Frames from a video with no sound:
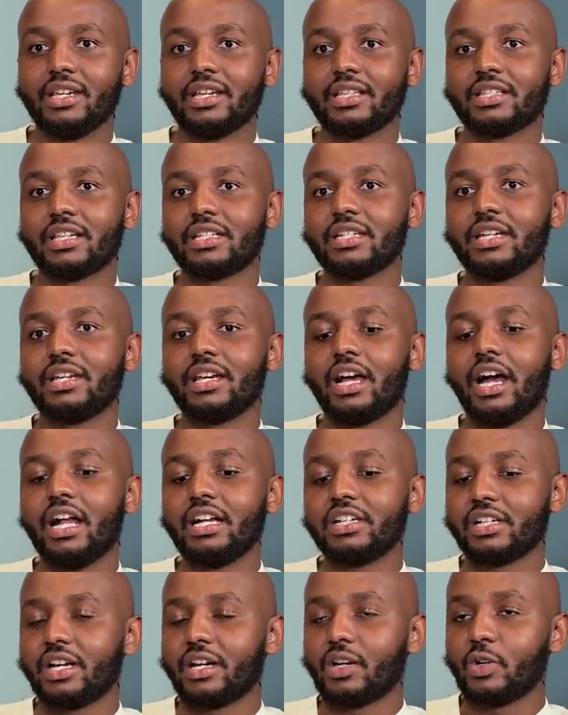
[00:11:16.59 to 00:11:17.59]
certain
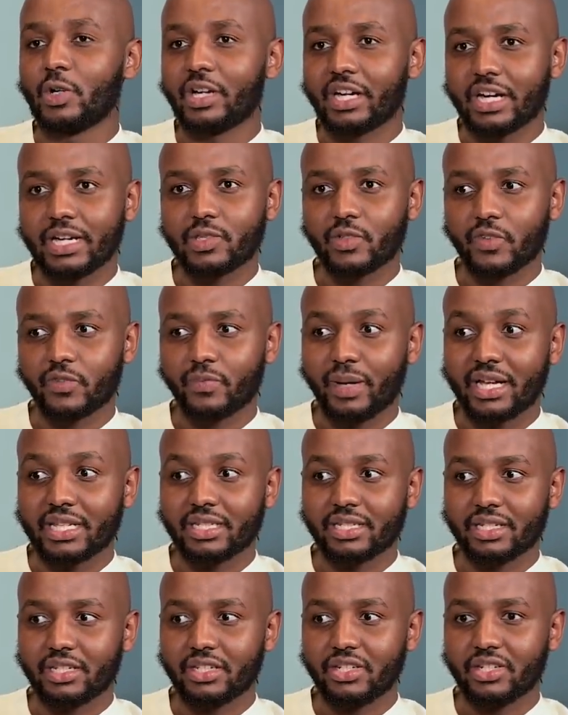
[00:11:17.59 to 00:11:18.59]
cultural rites of
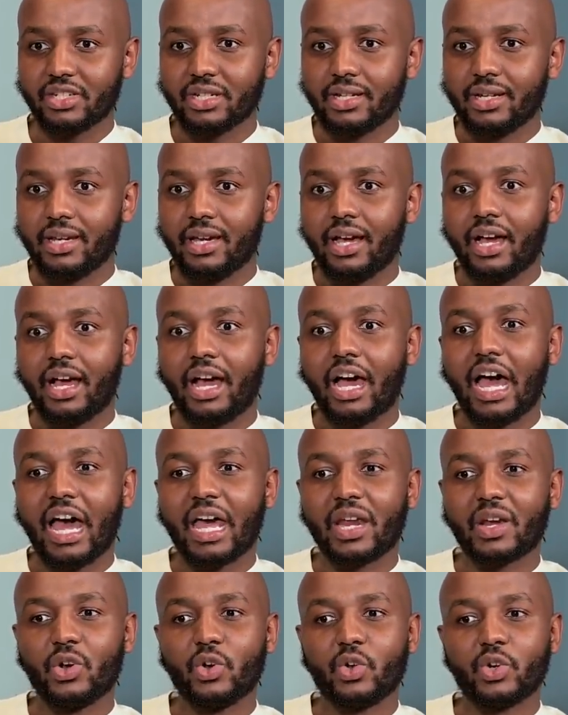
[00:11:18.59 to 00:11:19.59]
passage mm.
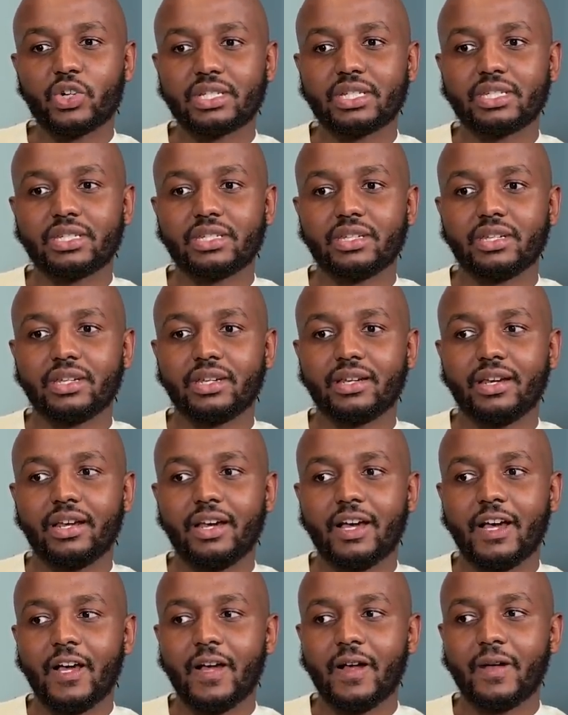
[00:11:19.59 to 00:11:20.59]
are not
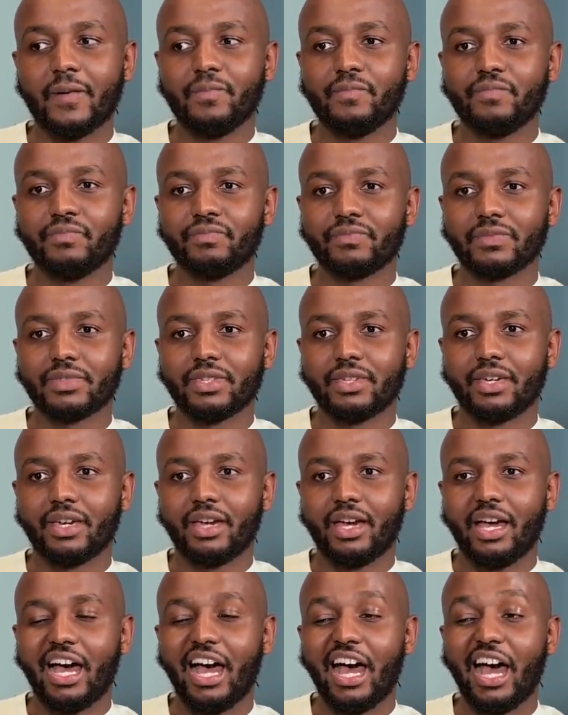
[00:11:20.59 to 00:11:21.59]
um,
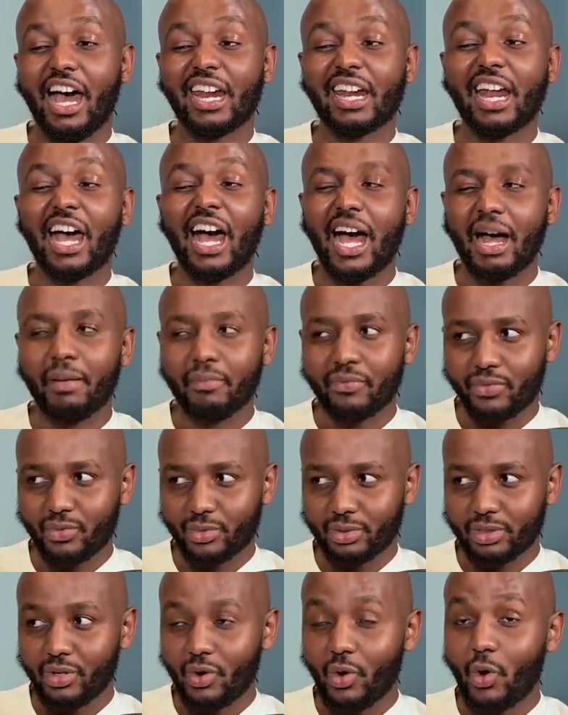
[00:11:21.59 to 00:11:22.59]
are
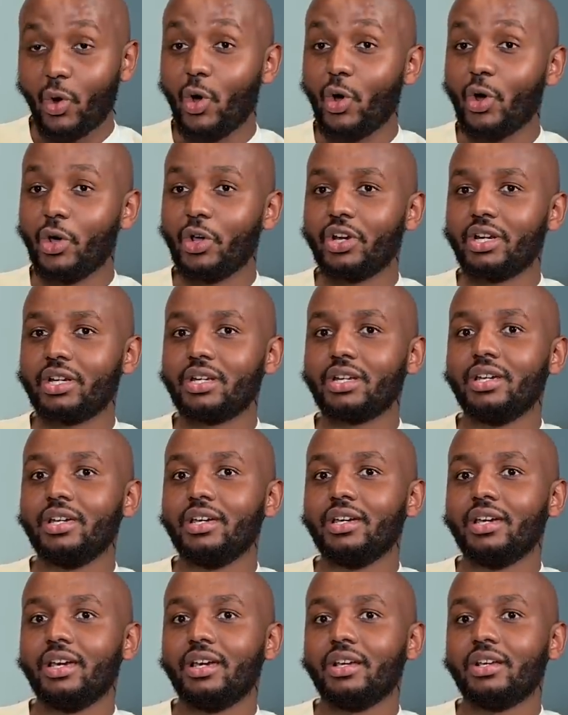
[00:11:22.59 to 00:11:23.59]
harmful or mm.
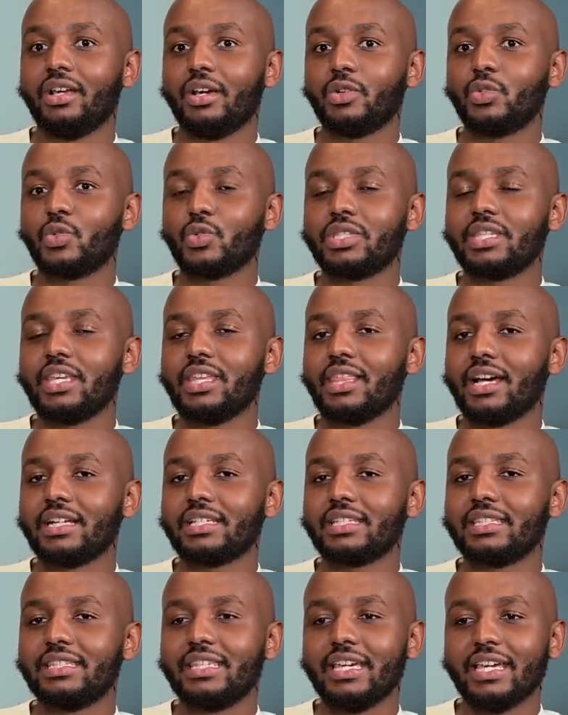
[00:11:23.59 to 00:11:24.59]
to say
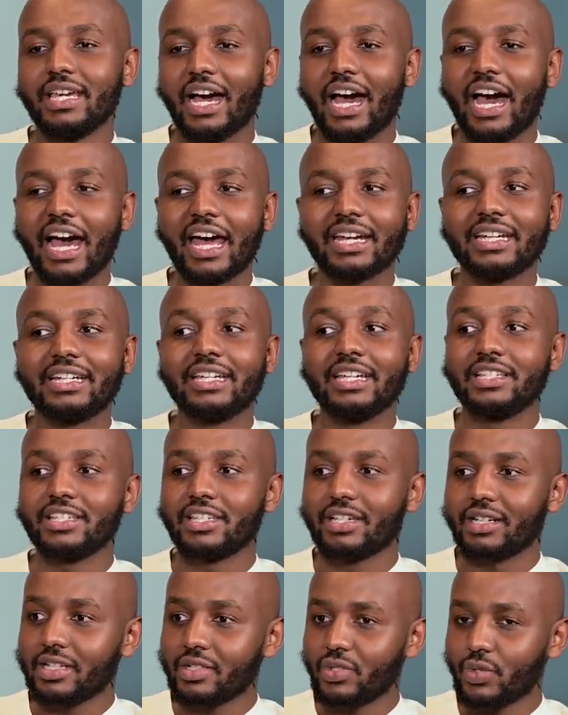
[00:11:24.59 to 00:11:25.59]
that they are
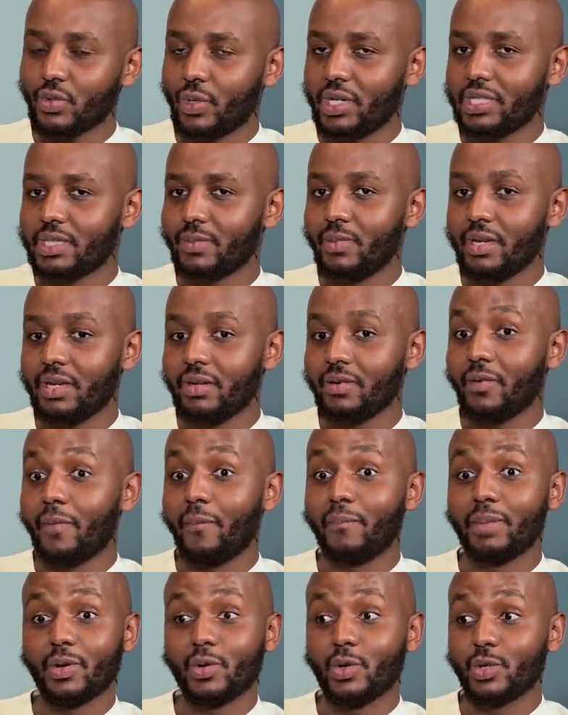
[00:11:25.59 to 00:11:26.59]
dangerous towards men
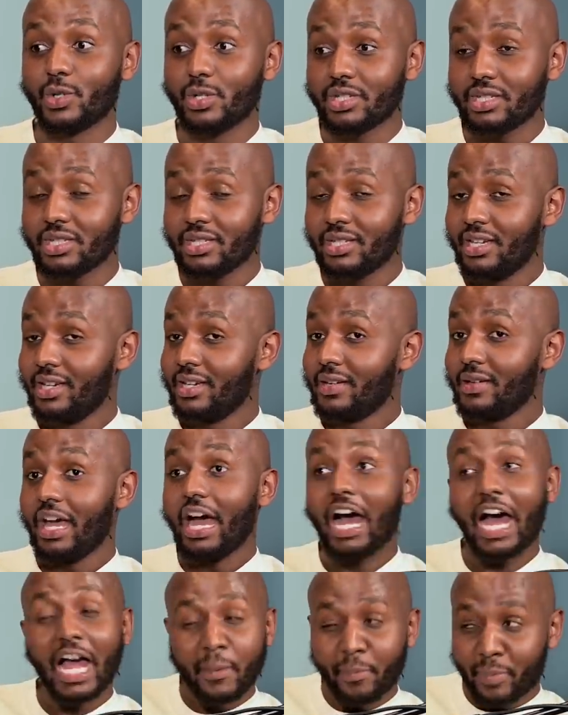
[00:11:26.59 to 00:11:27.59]
because
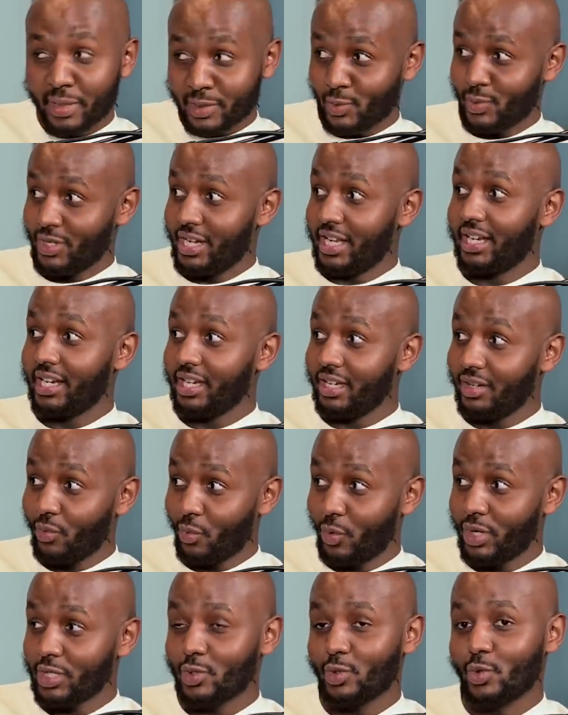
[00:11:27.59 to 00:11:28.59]
I personally
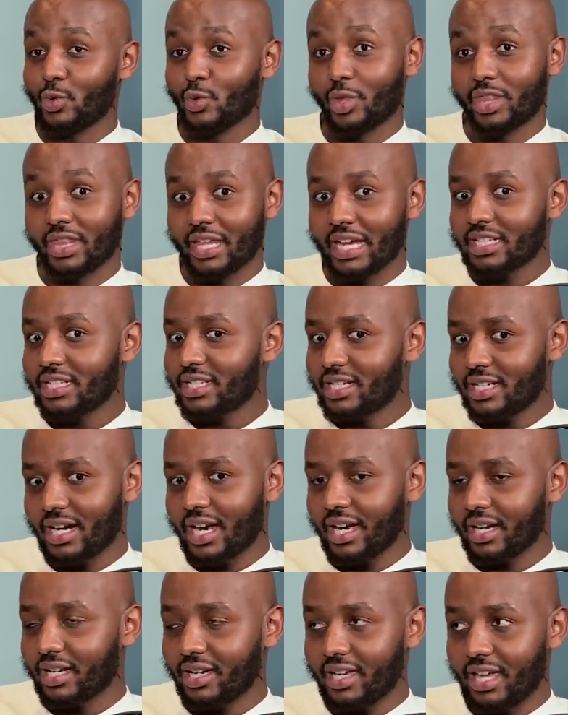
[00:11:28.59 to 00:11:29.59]
went mm. through that
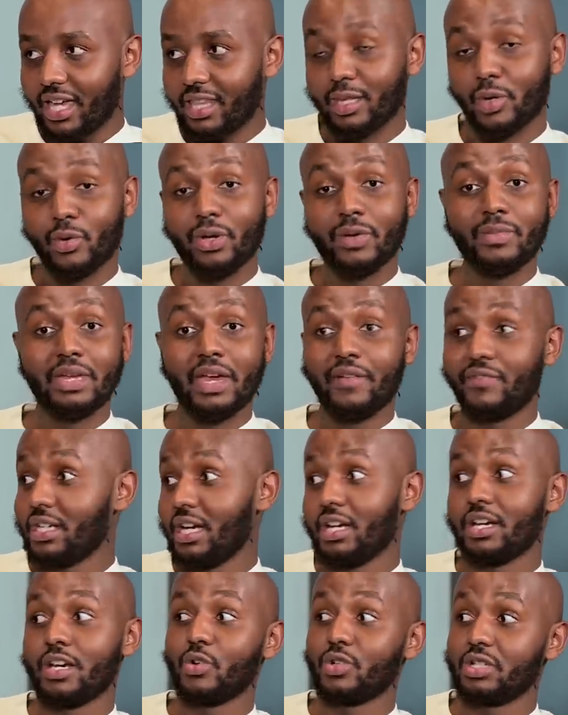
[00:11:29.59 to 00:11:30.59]
track and the way me have
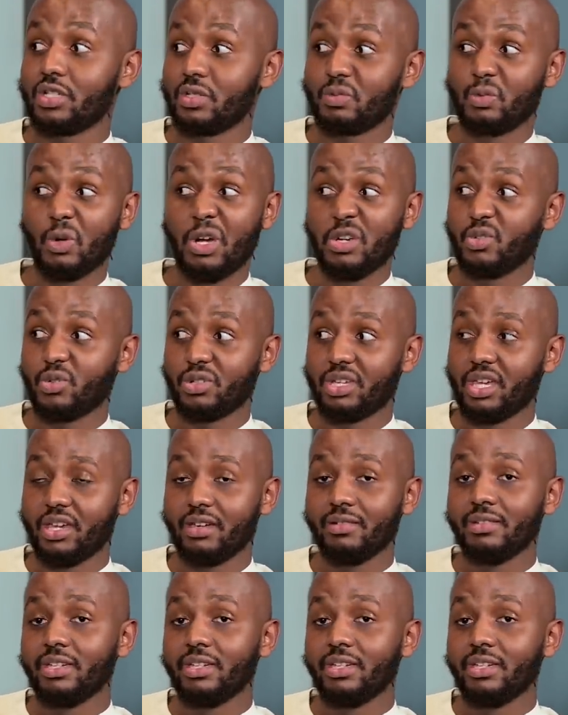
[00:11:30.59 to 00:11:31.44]
turned out is quite okay.